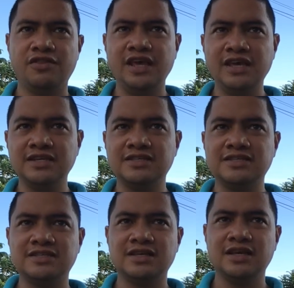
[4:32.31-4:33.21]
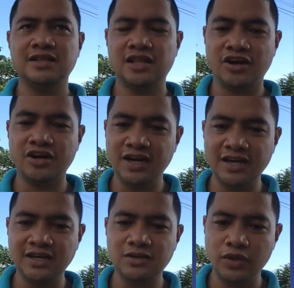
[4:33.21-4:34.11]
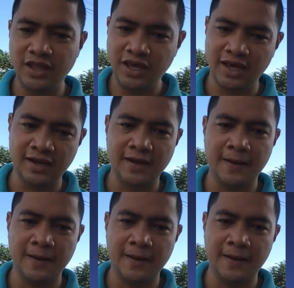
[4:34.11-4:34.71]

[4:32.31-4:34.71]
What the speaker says: things that are linked within.